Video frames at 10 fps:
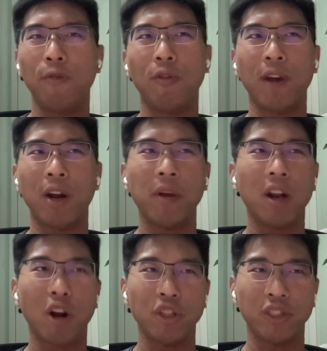For very
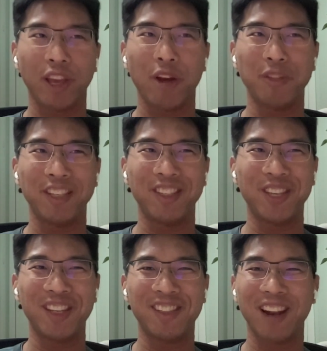large scale
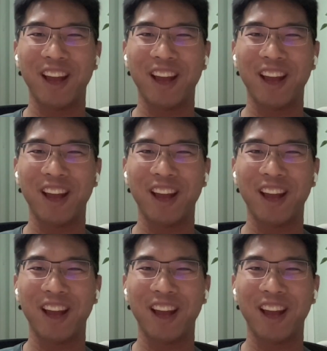systems,